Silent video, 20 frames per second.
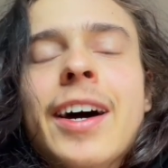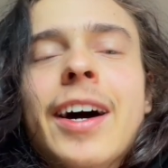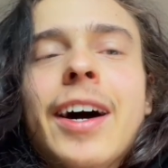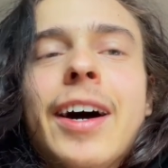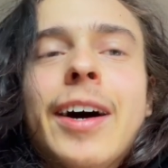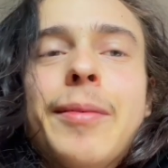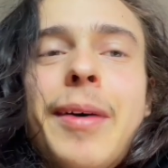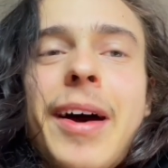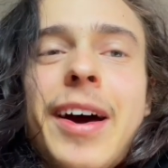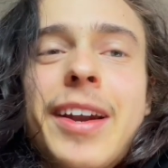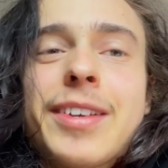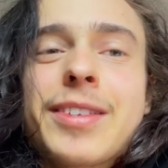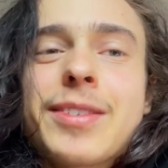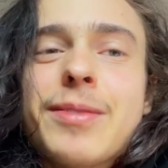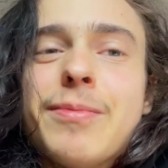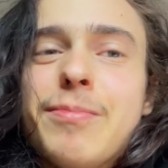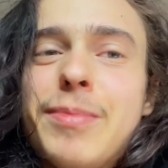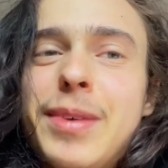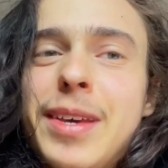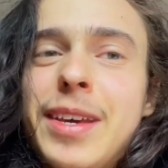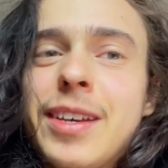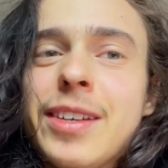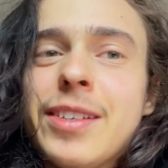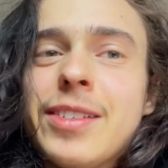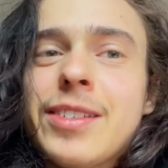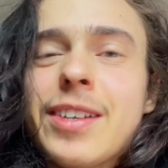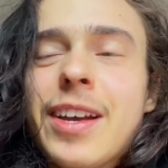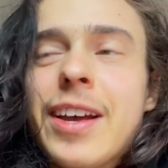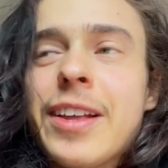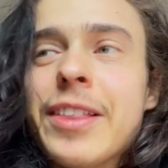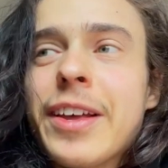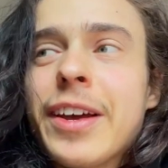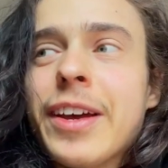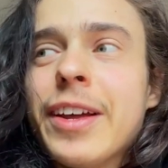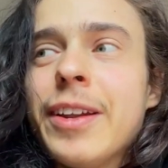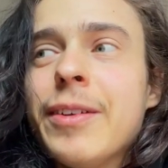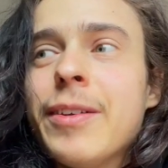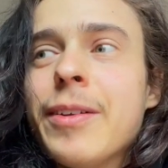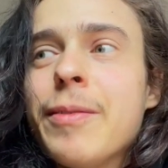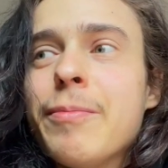I'm adding some beads, and
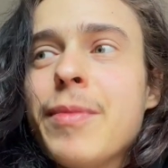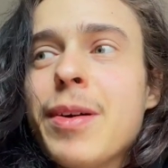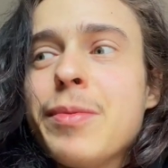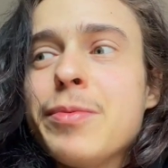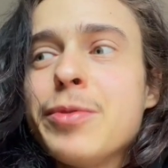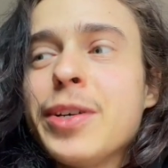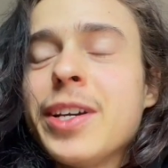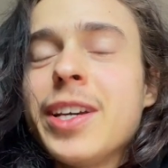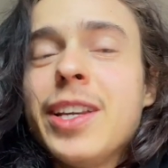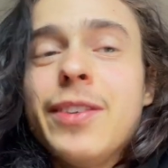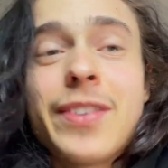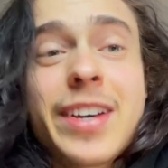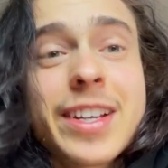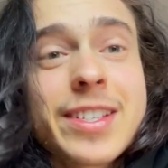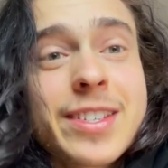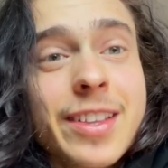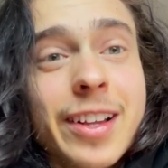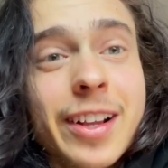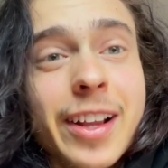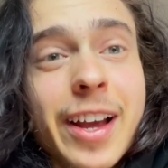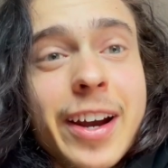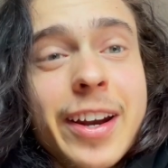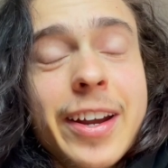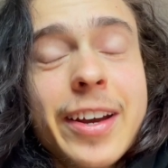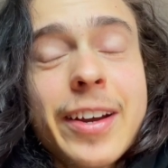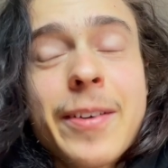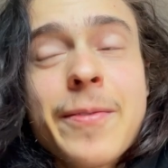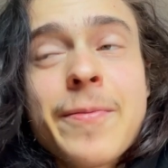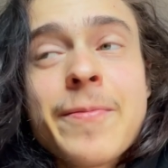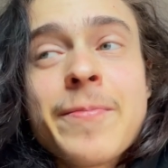then maybe we can even get to the lining.